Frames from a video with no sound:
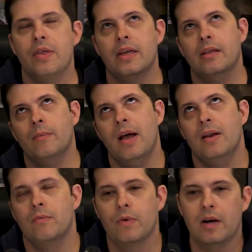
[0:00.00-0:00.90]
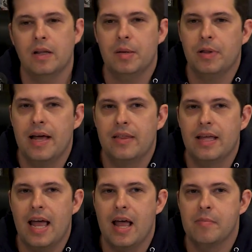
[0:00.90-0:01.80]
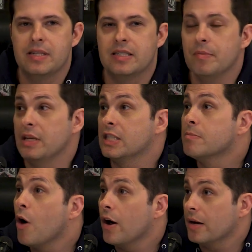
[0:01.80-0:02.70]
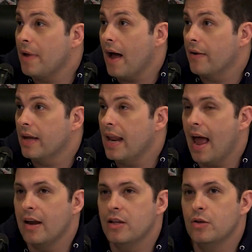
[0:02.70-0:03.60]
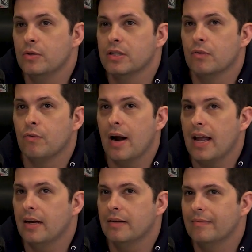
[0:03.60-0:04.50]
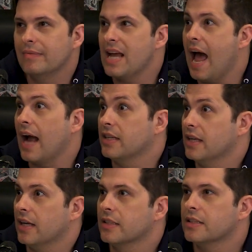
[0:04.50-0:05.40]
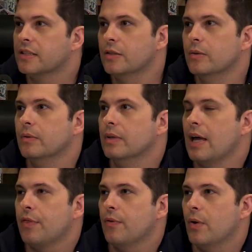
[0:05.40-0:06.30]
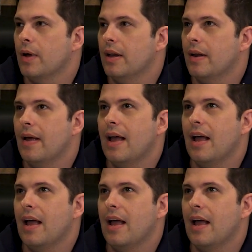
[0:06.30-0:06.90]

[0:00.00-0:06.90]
the way to really play the games is to be smart about it and use the right tactics to get through it.